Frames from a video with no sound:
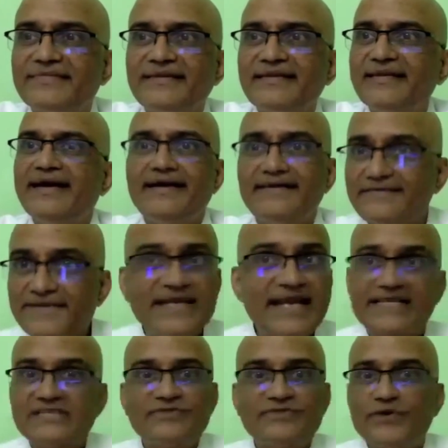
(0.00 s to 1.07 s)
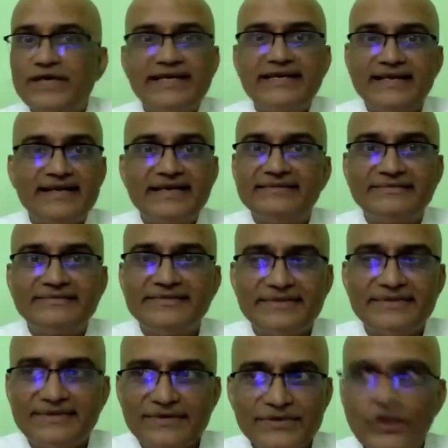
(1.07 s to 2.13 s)
yeah, we at Action for India
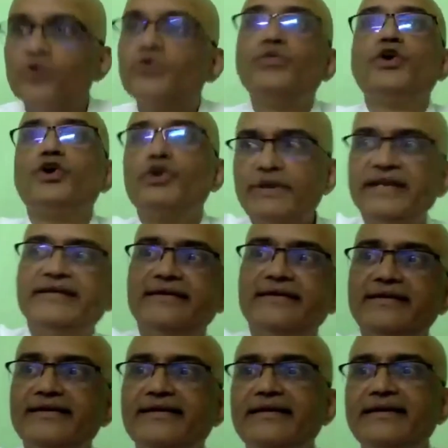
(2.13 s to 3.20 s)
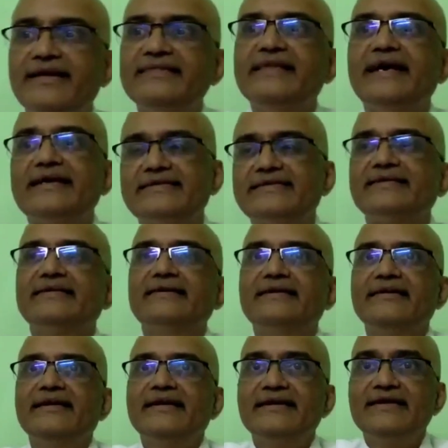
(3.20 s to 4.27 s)
don't want to be in that
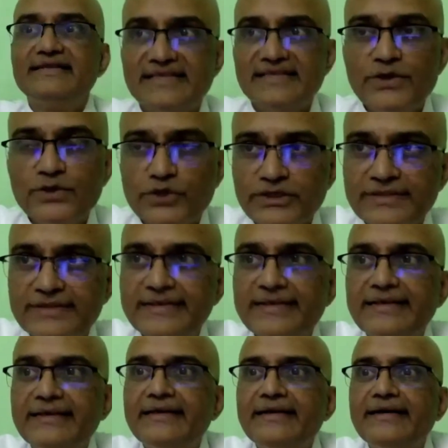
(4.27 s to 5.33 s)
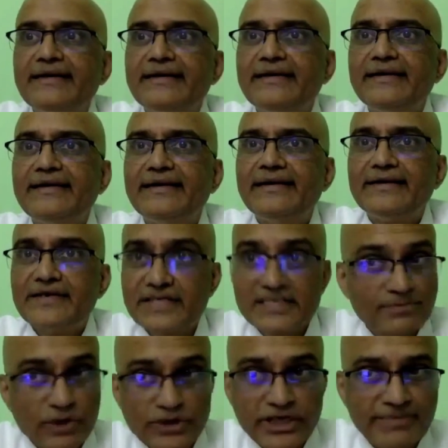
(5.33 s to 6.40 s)
disillusioned or
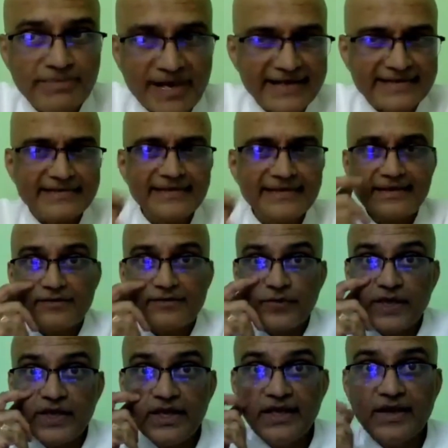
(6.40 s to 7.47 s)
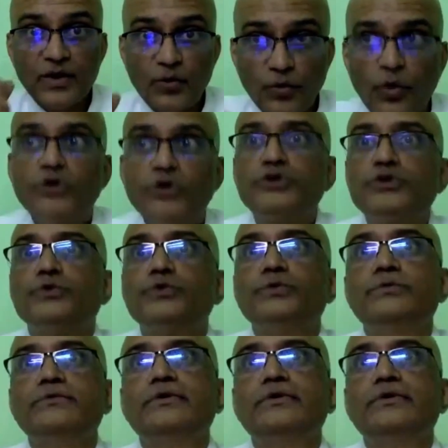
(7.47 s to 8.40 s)
disappointed bucket. We want to